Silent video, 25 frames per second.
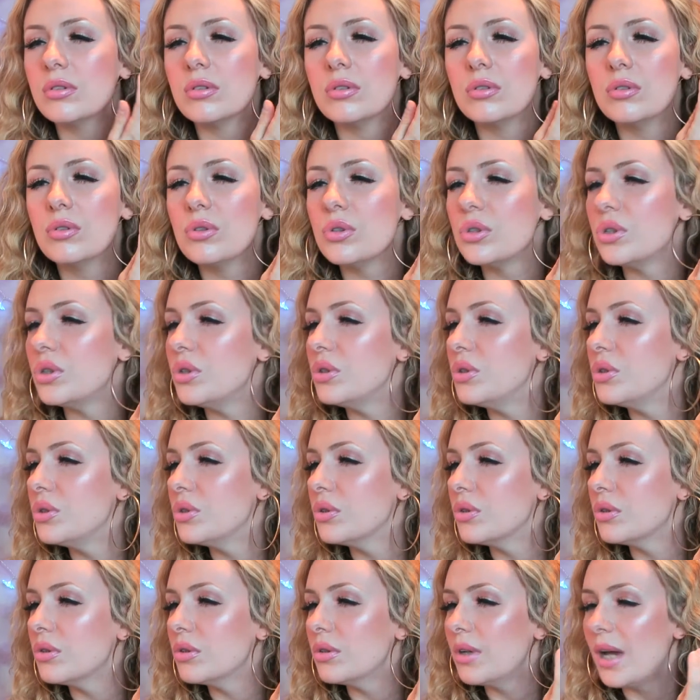I'm not too
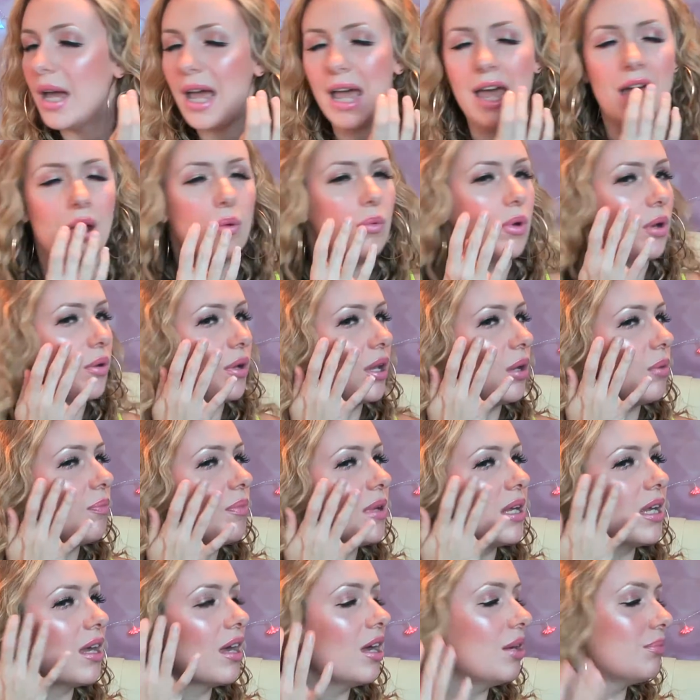sure how well that'll
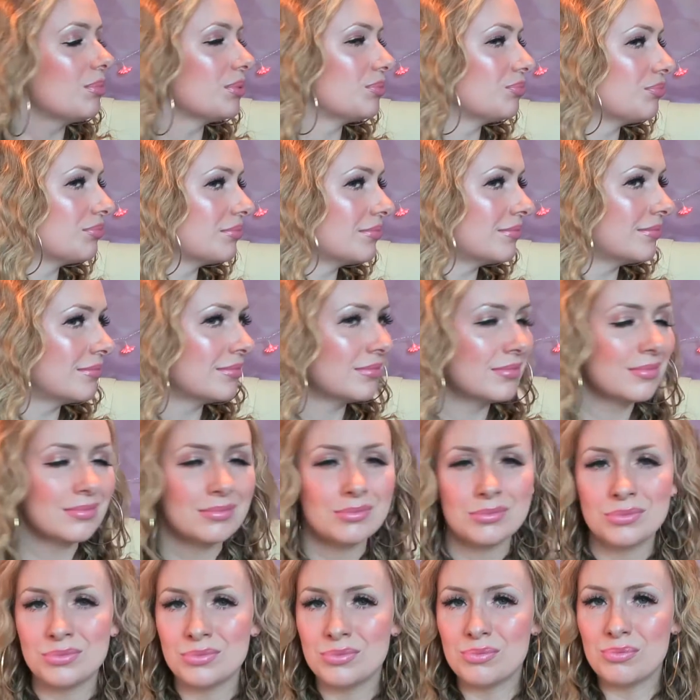pick up,
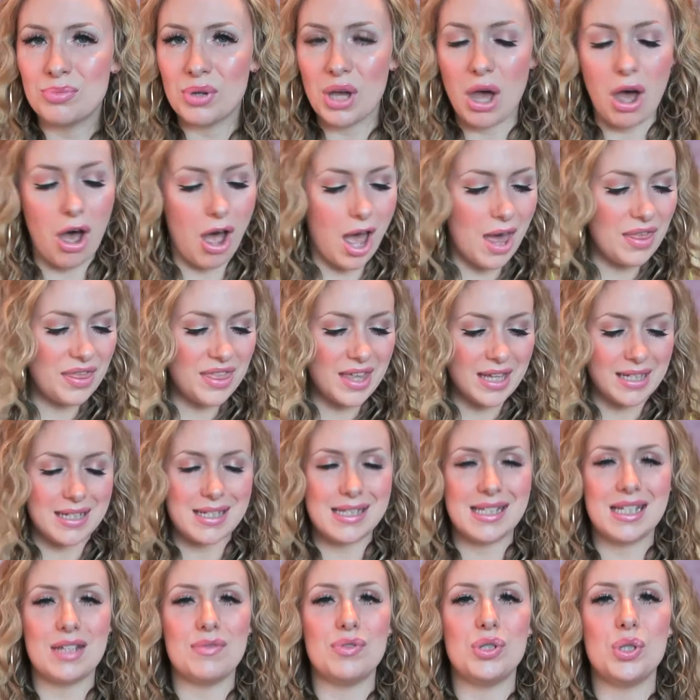but I think
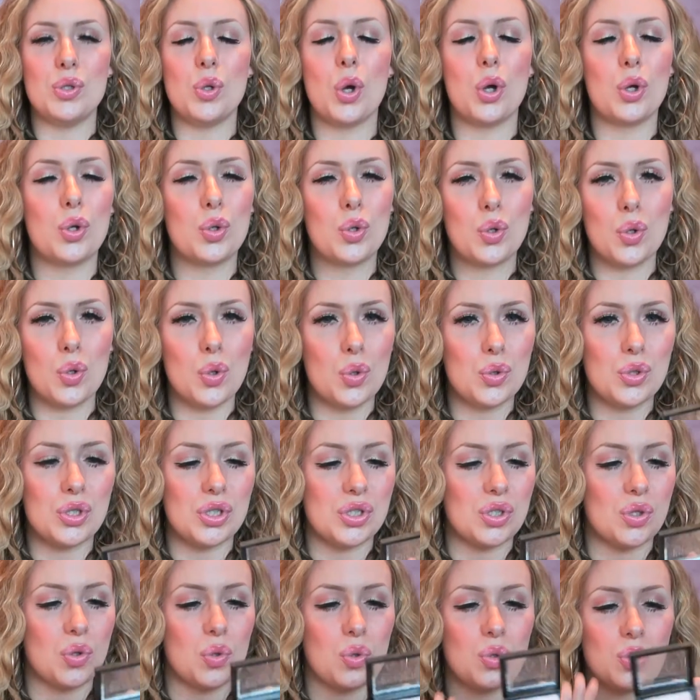this gives you a
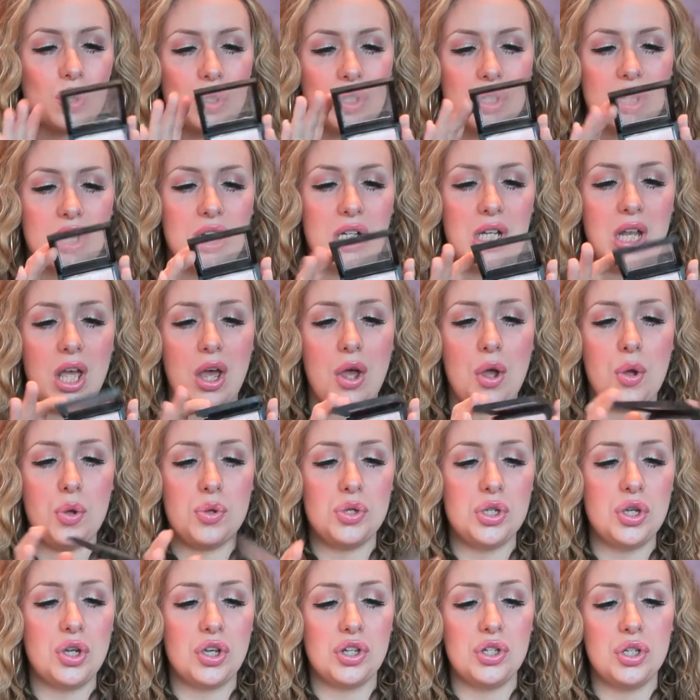gorgeous, gorgeous glow.
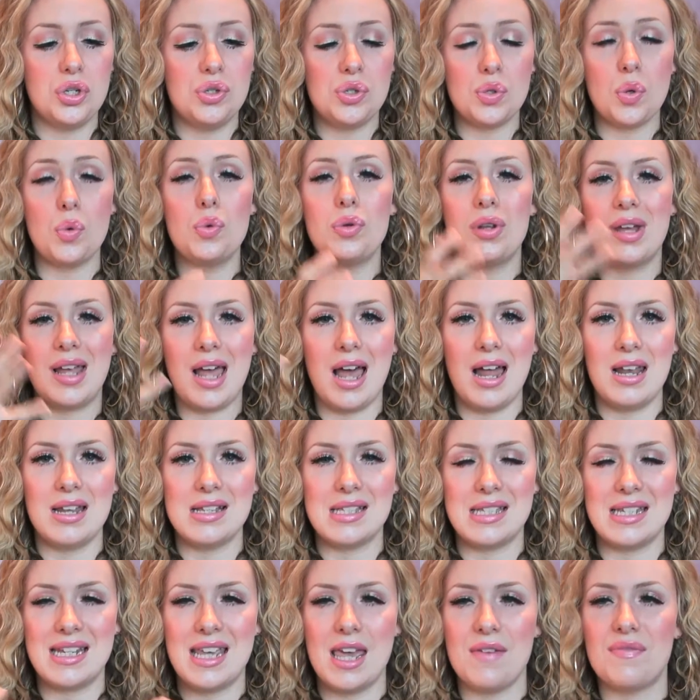You can use all the
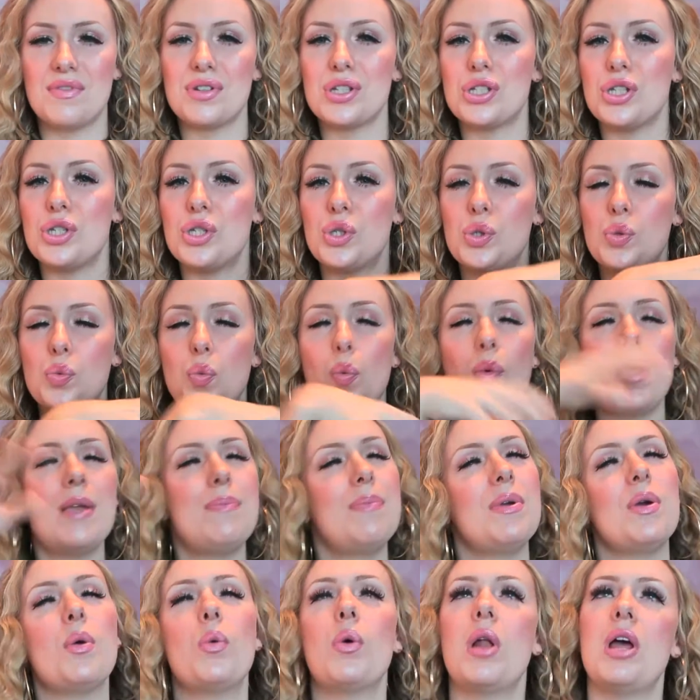colours together and just
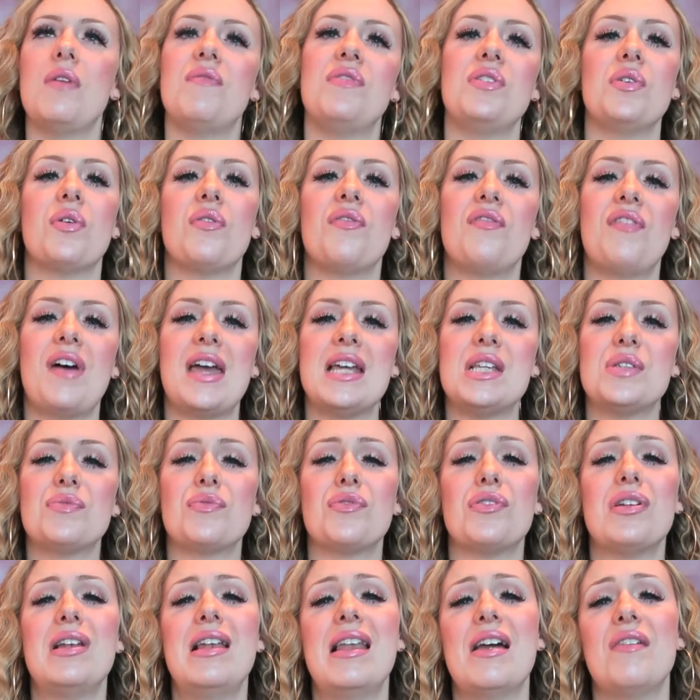sweep it all over your face
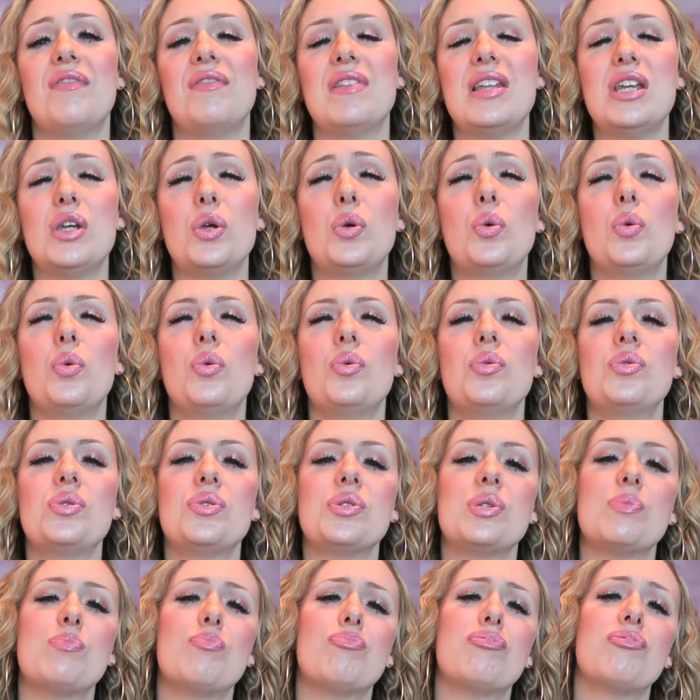for a lovely,
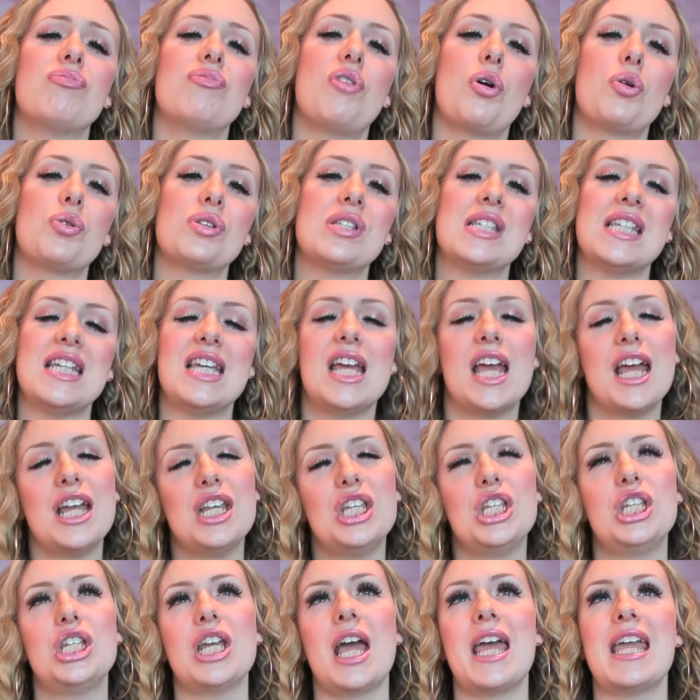gorgeous, bronzy,
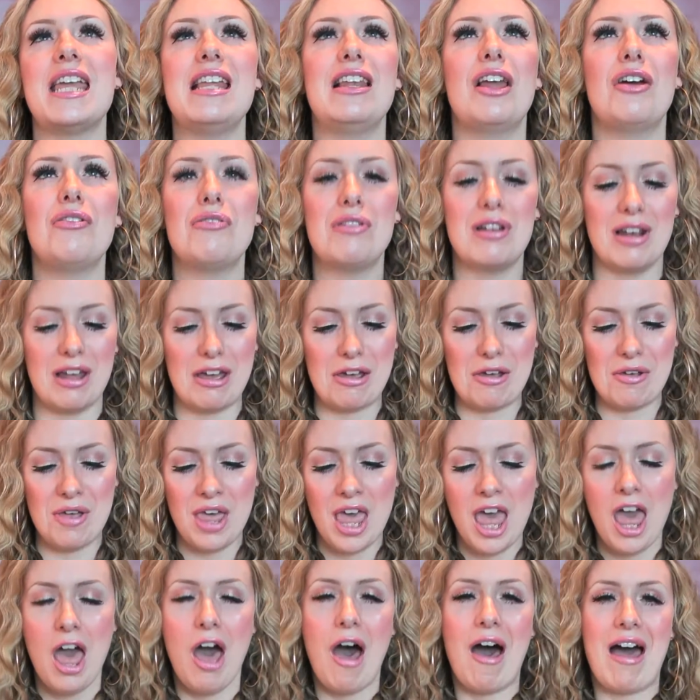J-Lo glow.
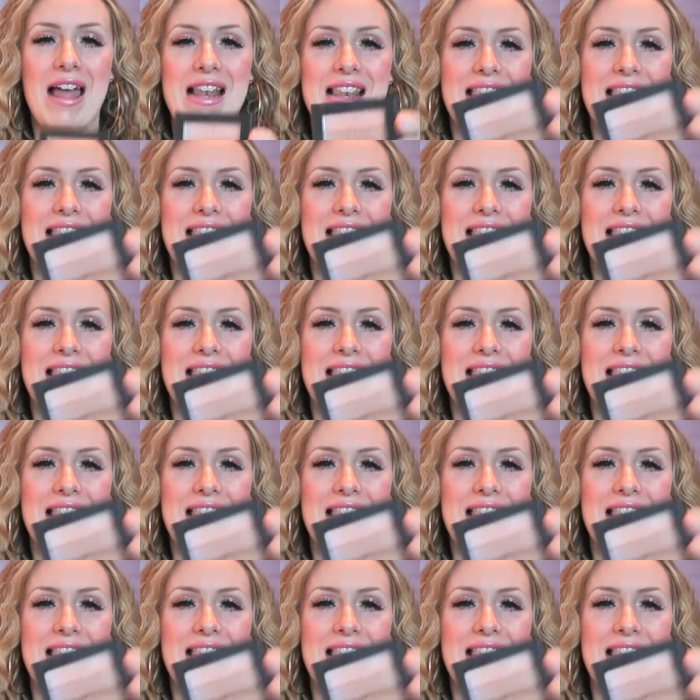I